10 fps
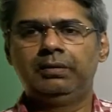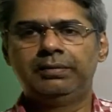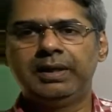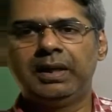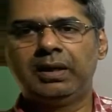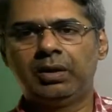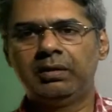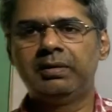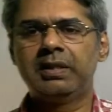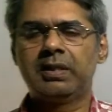we are
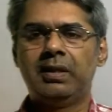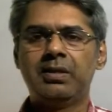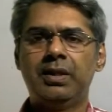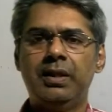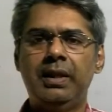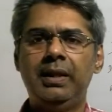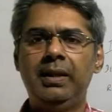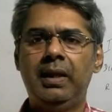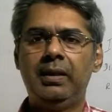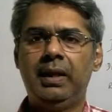always considering
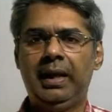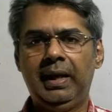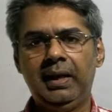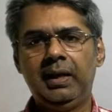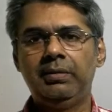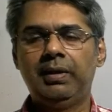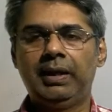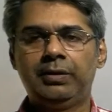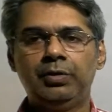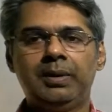that air and
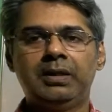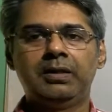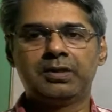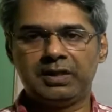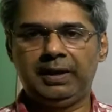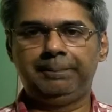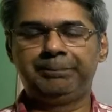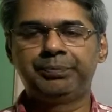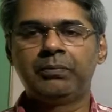vacuum are the same.